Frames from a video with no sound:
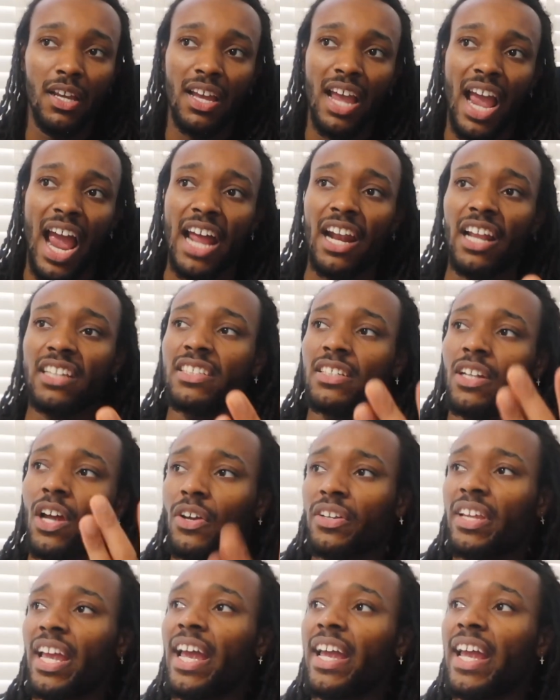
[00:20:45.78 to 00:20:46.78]
And I said,
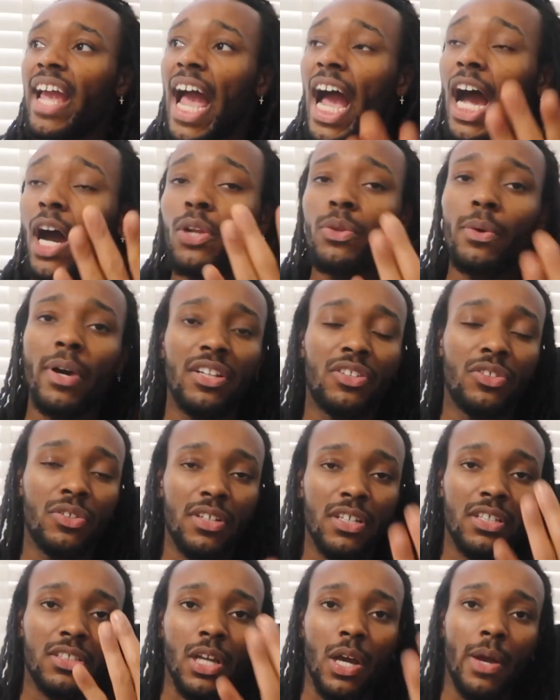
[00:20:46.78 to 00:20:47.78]
okay, how do I do
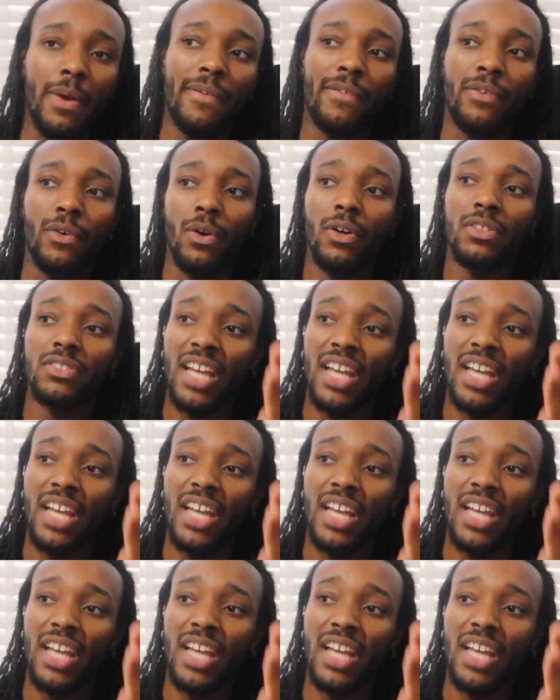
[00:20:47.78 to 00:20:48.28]
this going forward?